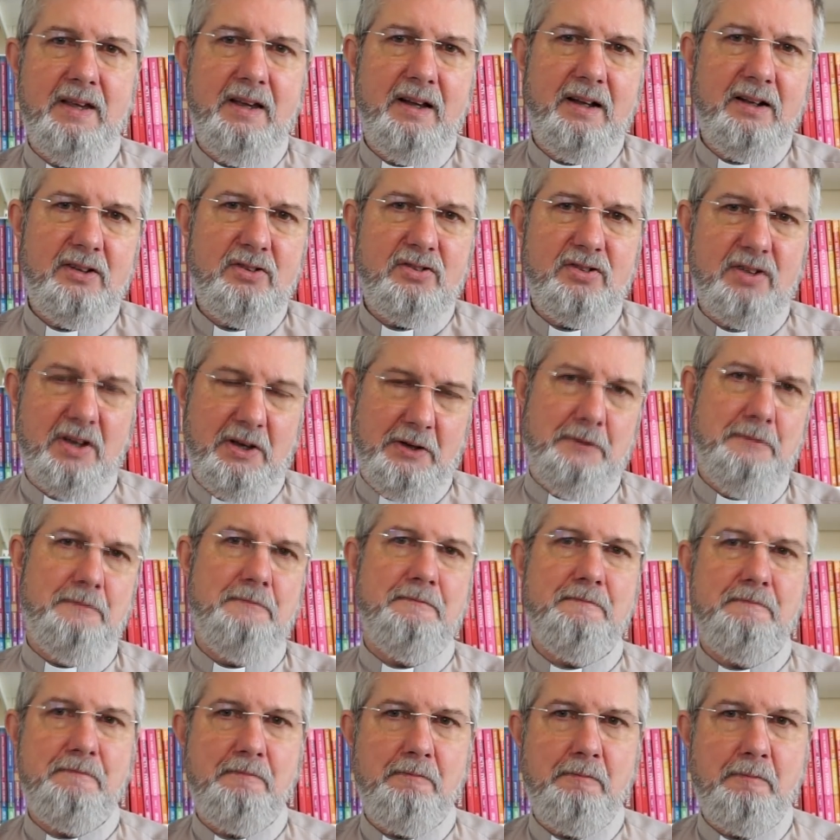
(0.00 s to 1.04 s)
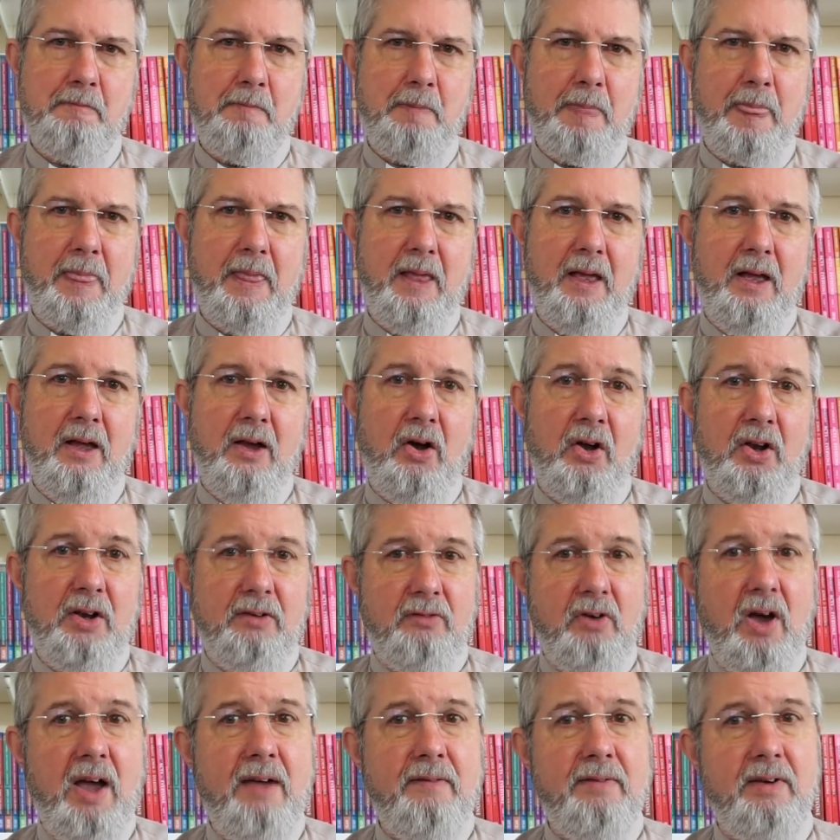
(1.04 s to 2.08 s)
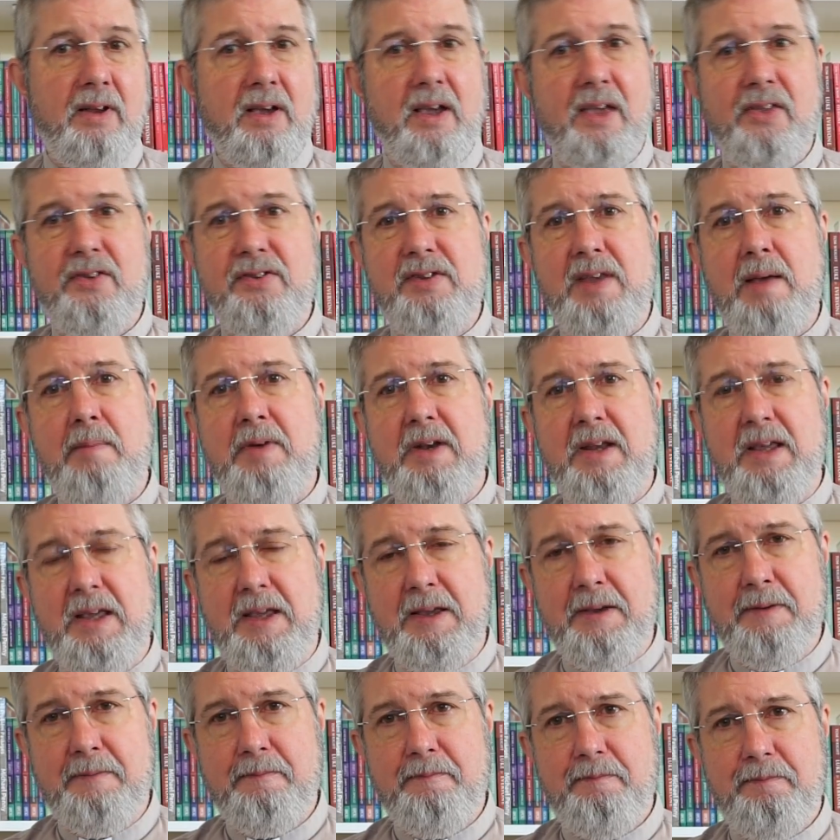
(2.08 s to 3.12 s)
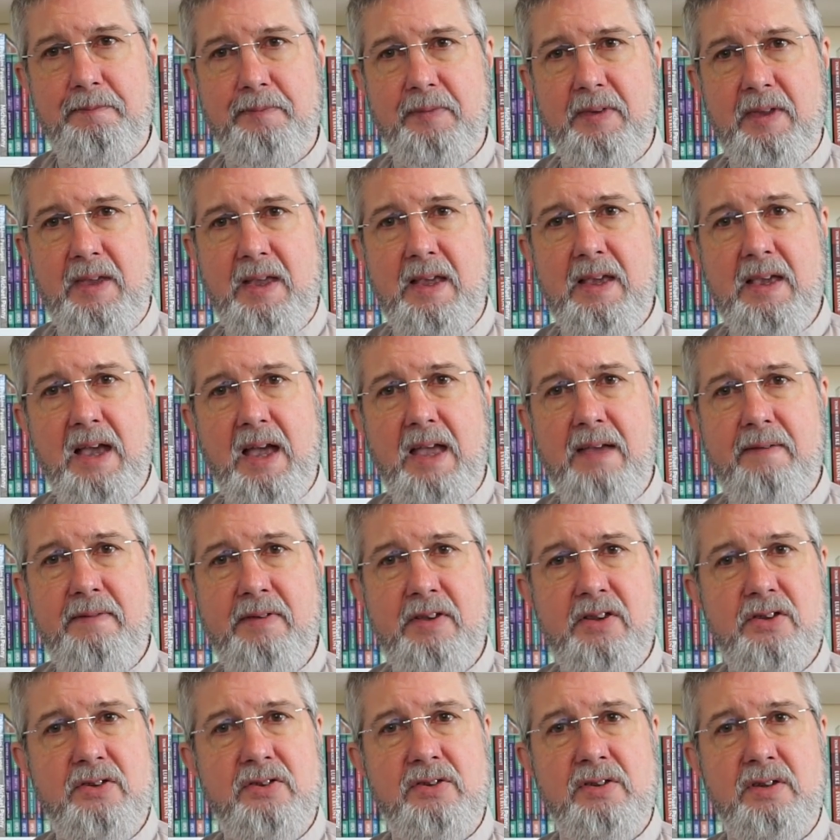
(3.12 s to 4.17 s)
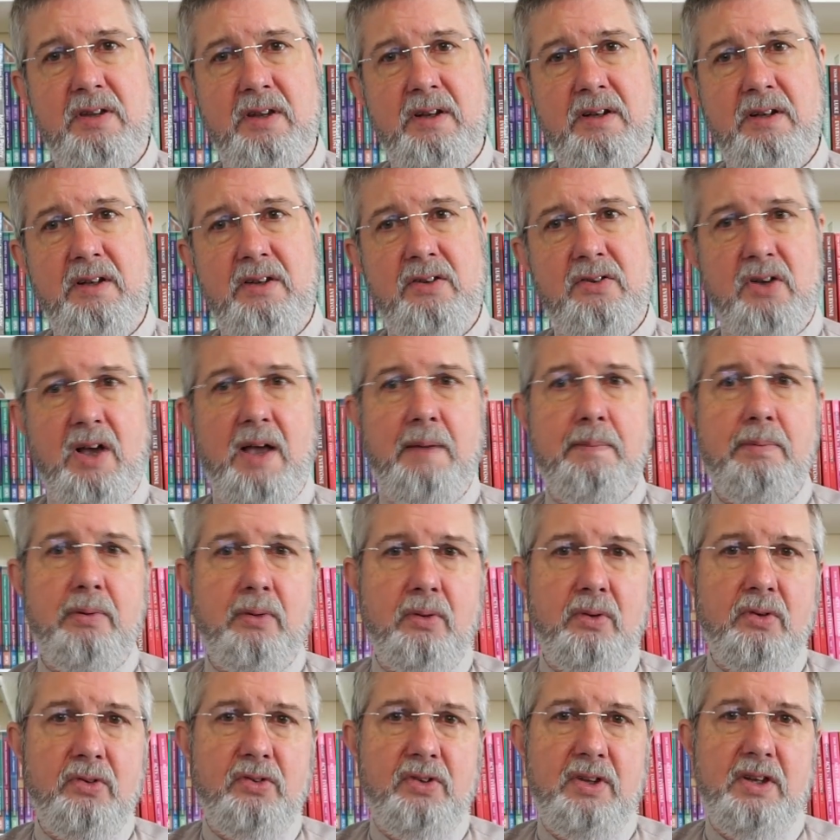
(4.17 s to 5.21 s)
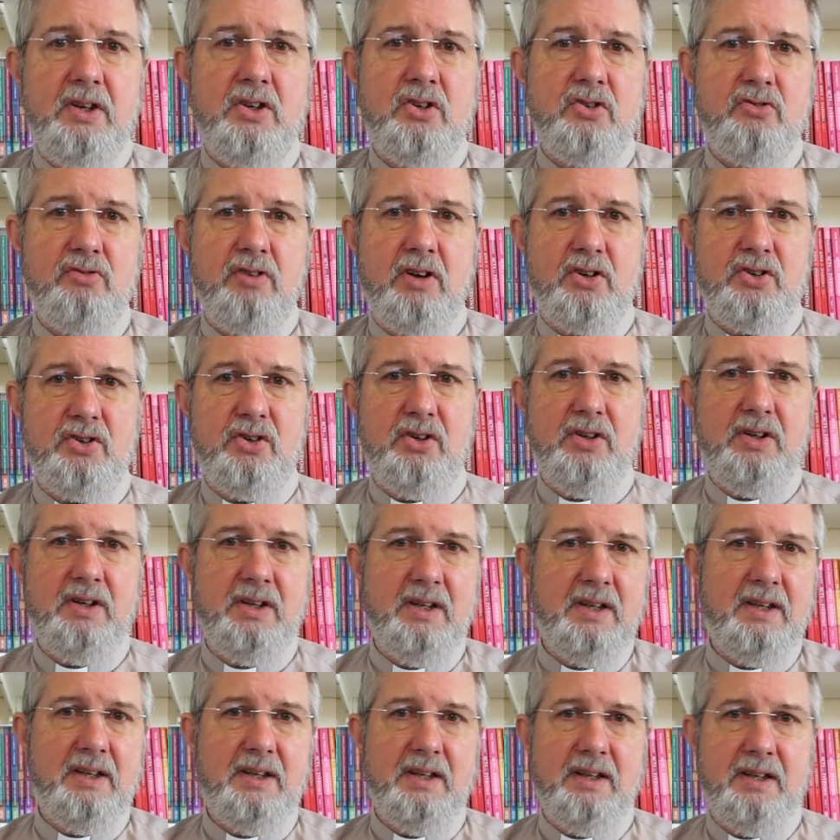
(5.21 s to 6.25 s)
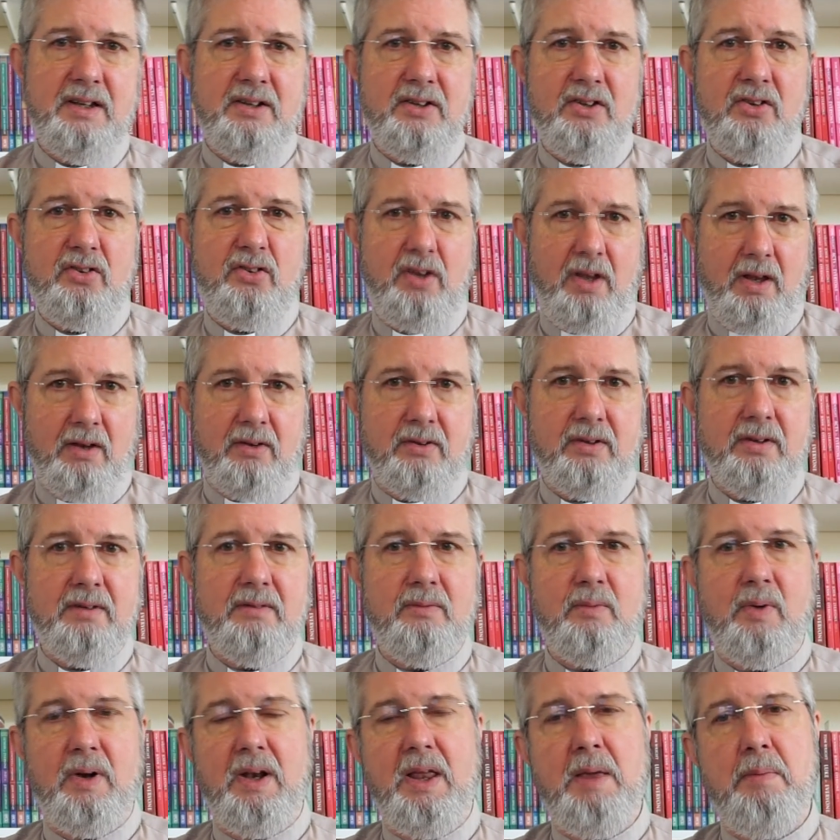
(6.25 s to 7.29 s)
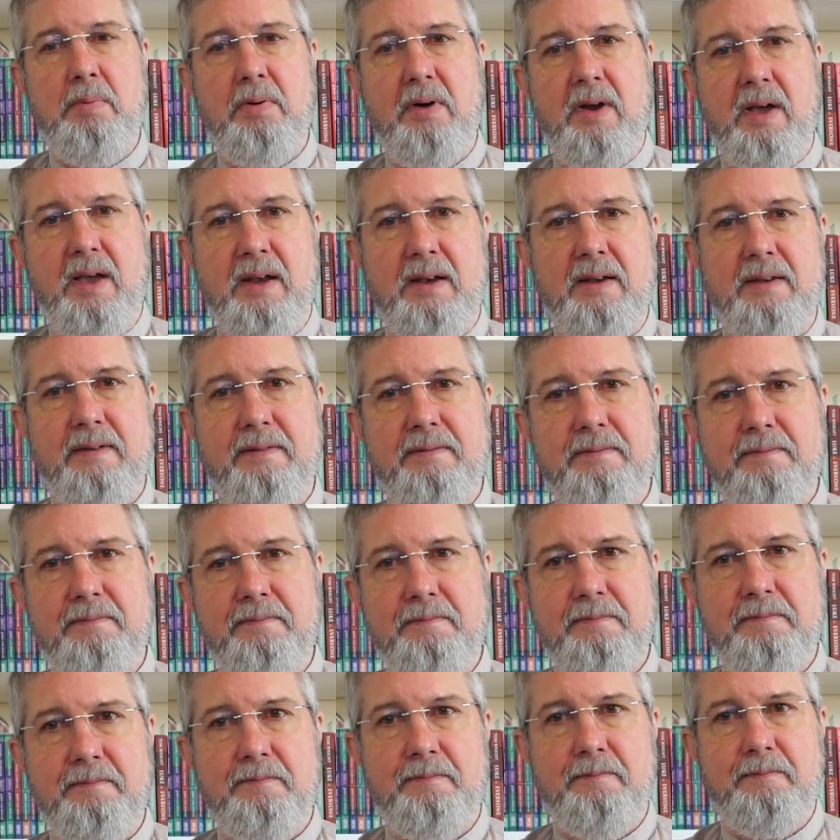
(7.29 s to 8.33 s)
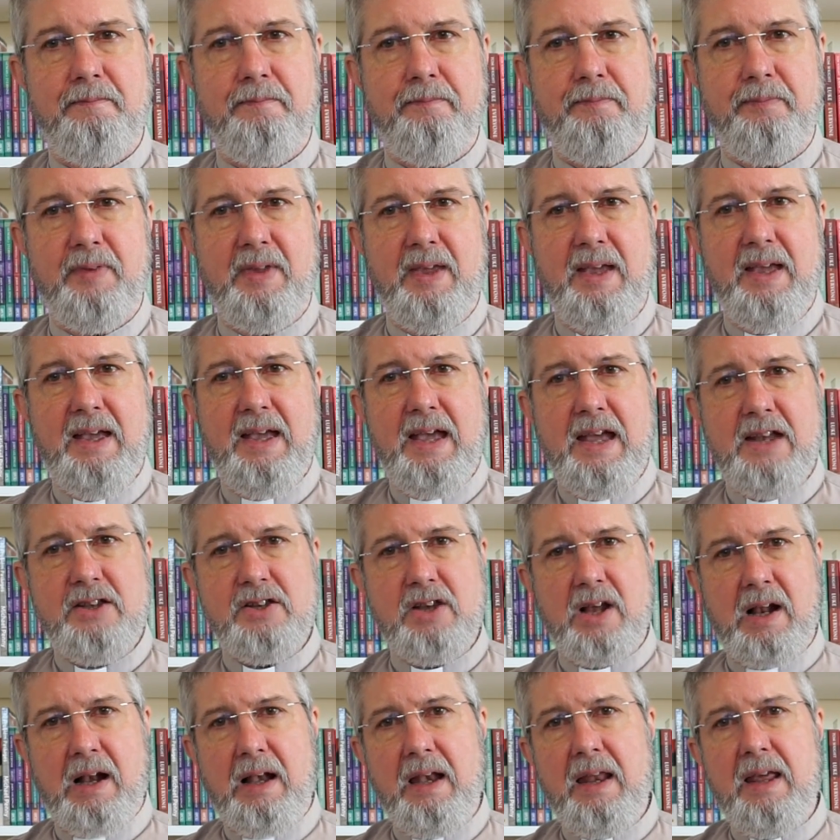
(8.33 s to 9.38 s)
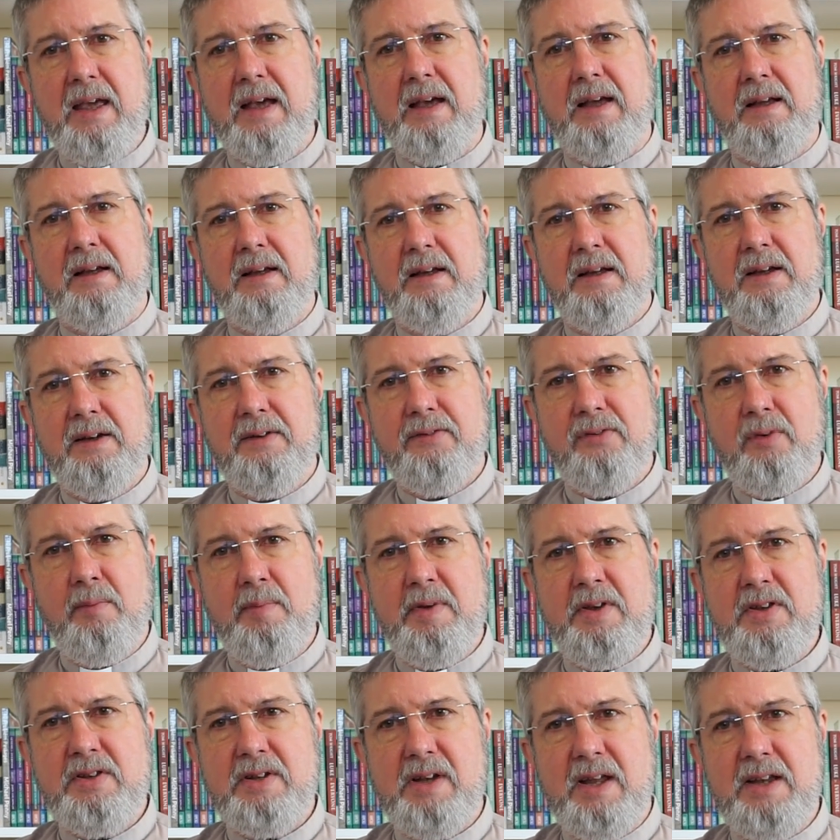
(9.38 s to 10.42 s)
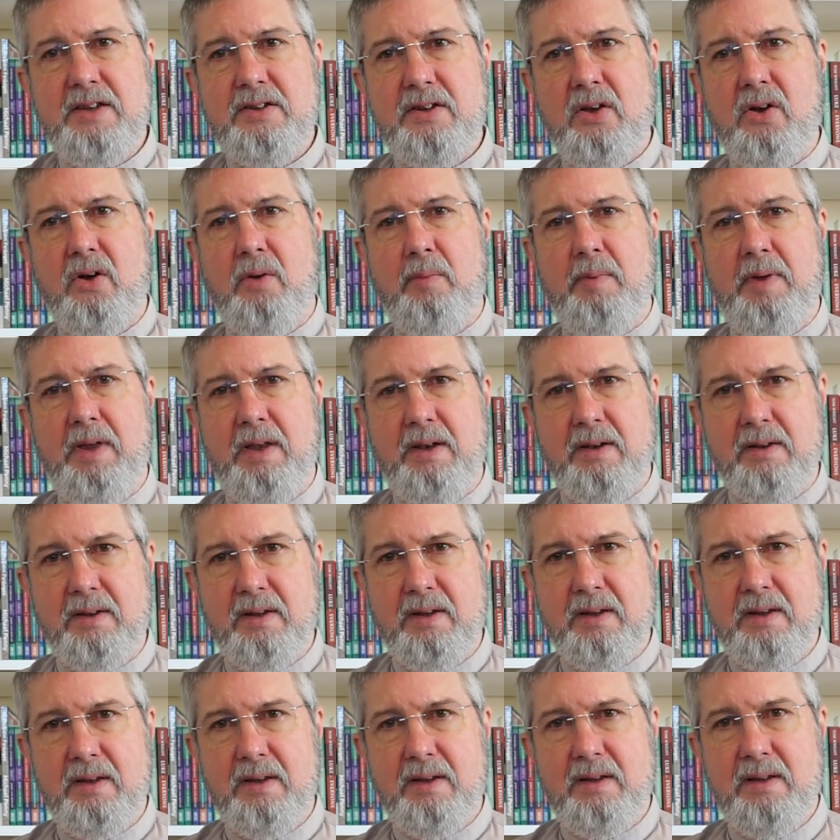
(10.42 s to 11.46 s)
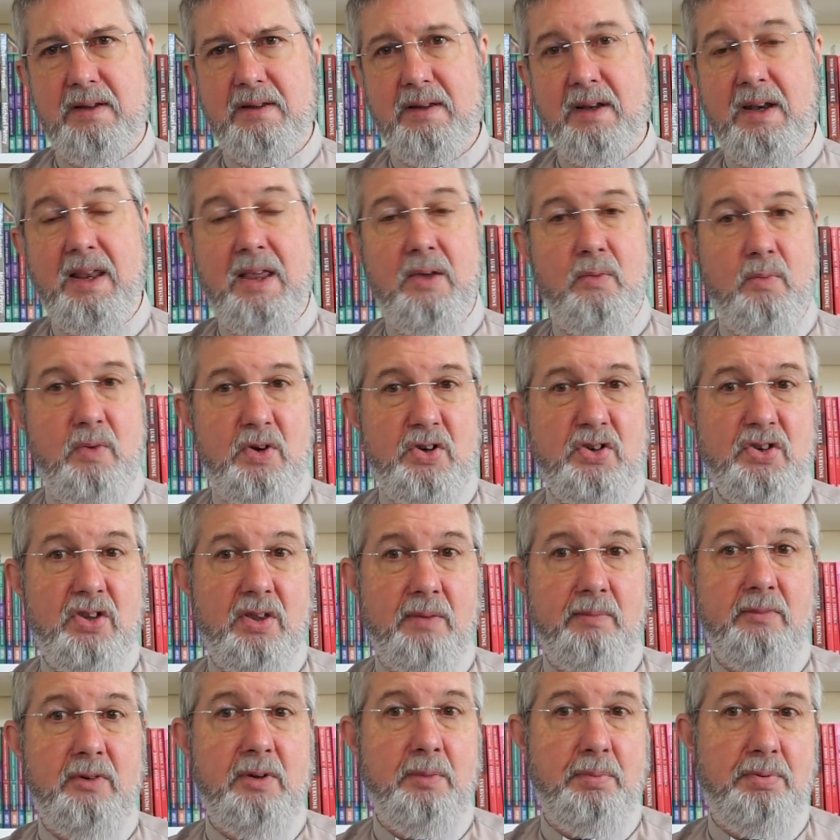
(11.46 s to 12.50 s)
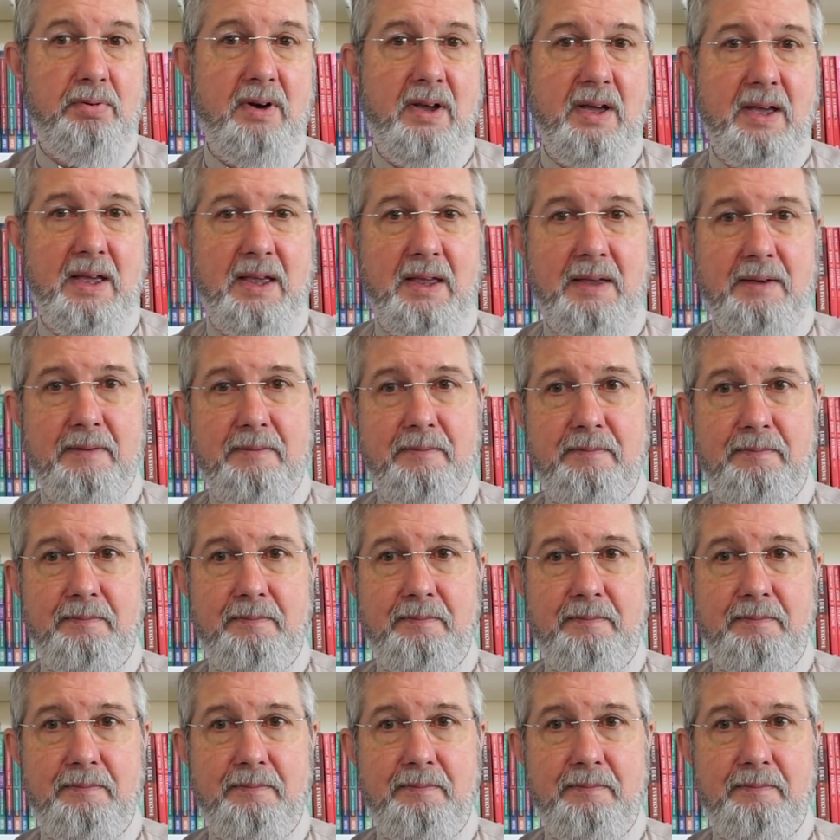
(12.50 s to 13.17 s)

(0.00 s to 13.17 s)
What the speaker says: And so, on arrival at Gethsemane, he gave his disciples the instruction to sit while he prayed. It's clear from his later comment that he wished them to pray,